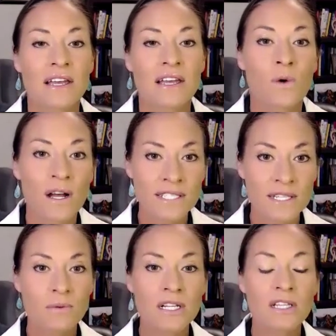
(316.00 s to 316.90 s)
You
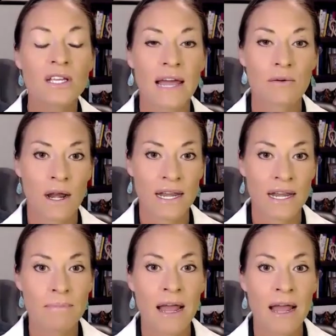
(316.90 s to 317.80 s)
also want to look at running
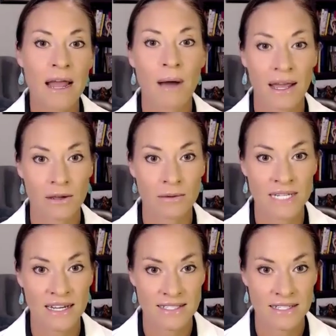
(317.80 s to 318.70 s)
a microbiome
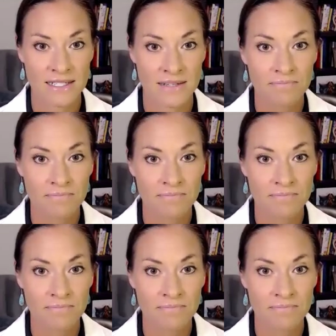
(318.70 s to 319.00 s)
test.